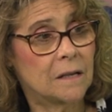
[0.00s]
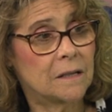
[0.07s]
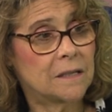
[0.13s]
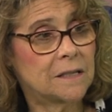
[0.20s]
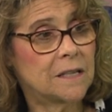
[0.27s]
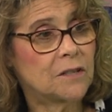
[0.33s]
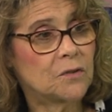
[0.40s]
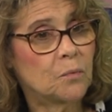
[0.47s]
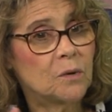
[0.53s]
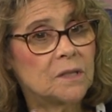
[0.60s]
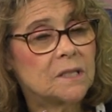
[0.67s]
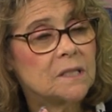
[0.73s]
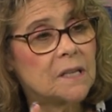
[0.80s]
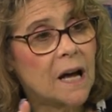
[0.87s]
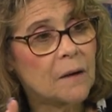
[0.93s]
Mm-hmm. This
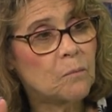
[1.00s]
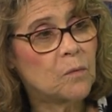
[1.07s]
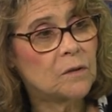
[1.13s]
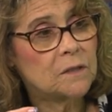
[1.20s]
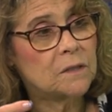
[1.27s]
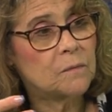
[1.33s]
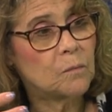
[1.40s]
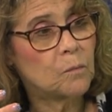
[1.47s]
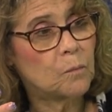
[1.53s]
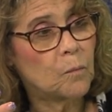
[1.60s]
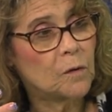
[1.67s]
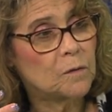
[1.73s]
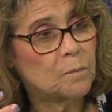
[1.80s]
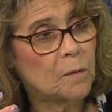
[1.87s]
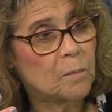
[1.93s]
was not what
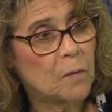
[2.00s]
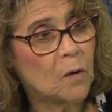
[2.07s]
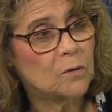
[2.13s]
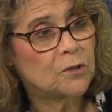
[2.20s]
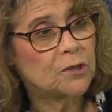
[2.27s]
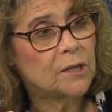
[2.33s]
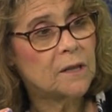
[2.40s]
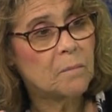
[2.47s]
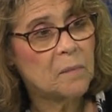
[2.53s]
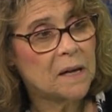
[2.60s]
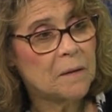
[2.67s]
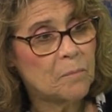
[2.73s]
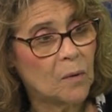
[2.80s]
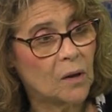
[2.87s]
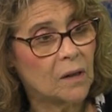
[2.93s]
was proposed to the
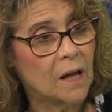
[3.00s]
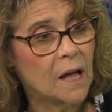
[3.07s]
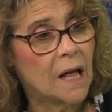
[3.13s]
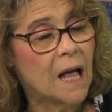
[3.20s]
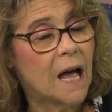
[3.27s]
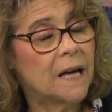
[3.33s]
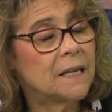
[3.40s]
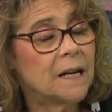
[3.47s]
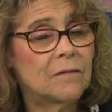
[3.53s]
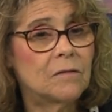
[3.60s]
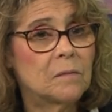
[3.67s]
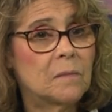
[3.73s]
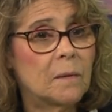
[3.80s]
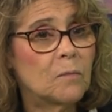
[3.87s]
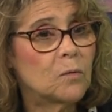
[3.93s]
people. And I
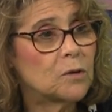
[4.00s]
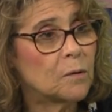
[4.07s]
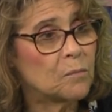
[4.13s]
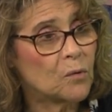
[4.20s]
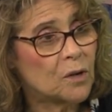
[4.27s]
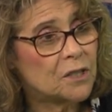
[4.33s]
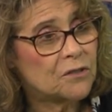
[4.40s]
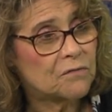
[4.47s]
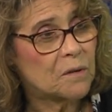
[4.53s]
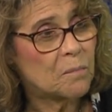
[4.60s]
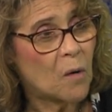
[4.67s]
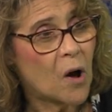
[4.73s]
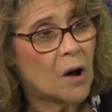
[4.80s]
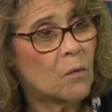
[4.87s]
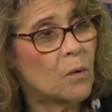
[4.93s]
remember with the Broad Street
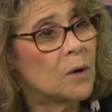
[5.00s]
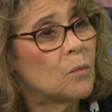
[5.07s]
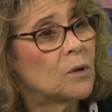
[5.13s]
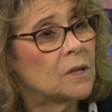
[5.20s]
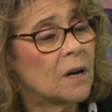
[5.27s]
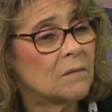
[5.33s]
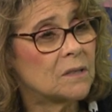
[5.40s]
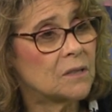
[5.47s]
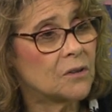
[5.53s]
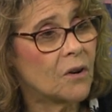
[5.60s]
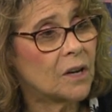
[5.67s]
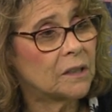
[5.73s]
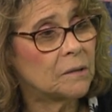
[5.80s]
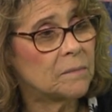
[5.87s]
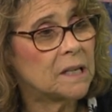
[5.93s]
Parkway when I was an
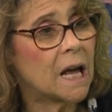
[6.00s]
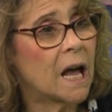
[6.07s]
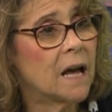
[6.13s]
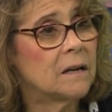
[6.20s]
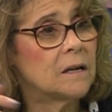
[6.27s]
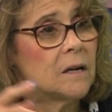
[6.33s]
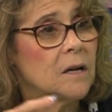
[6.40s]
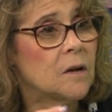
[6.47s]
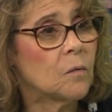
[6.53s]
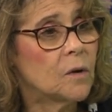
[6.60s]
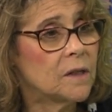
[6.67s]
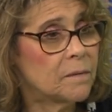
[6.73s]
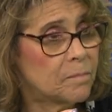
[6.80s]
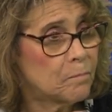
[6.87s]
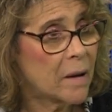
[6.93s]
alderman. And
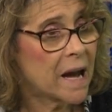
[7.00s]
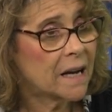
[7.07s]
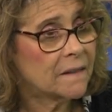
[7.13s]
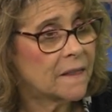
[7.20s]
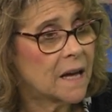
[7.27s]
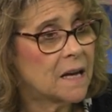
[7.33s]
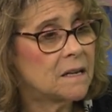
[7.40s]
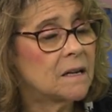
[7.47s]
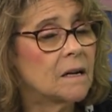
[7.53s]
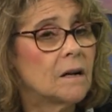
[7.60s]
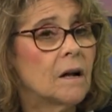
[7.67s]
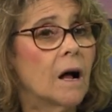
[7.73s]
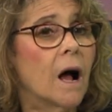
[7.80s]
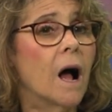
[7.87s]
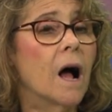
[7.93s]
when back then,
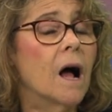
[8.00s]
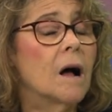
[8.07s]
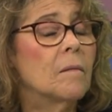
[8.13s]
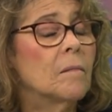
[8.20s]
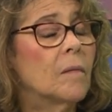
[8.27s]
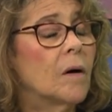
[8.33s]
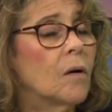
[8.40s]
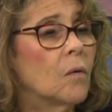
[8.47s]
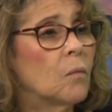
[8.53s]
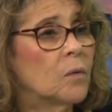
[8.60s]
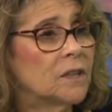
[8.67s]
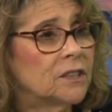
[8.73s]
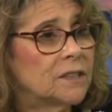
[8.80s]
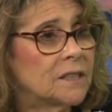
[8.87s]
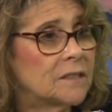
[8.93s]
um,
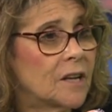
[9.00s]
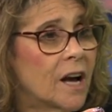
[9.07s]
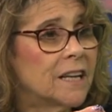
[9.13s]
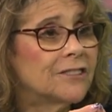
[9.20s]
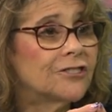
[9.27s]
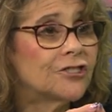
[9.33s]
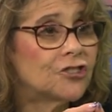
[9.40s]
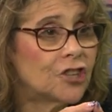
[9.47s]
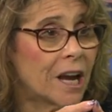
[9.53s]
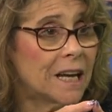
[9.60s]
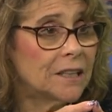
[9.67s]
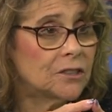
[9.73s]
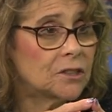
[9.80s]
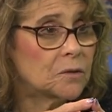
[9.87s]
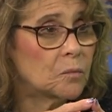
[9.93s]
when designs
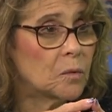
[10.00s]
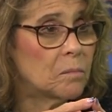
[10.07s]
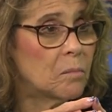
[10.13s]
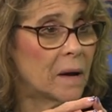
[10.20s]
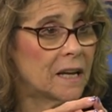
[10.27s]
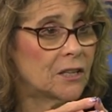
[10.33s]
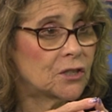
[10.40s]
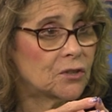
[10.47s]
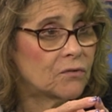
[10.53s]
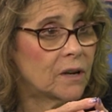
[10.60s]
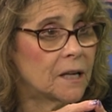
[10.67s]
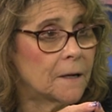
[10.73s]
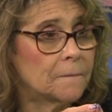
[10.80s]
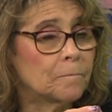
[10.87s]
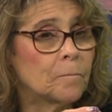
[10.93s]
changed with Mayor
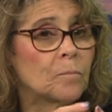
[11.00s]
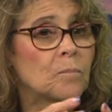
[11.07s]
Streeter,